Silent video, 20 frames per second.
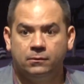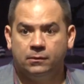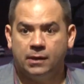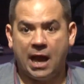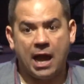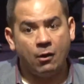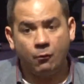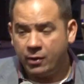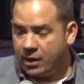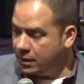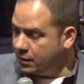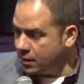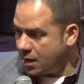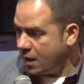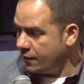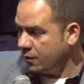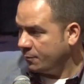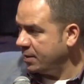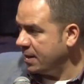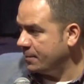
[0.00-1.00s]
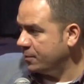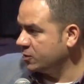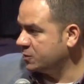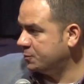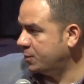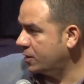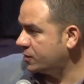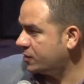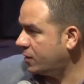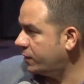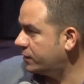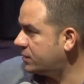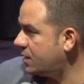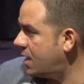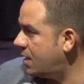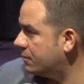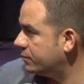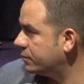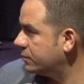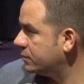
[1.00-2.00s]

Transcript: I read other people's books all the time.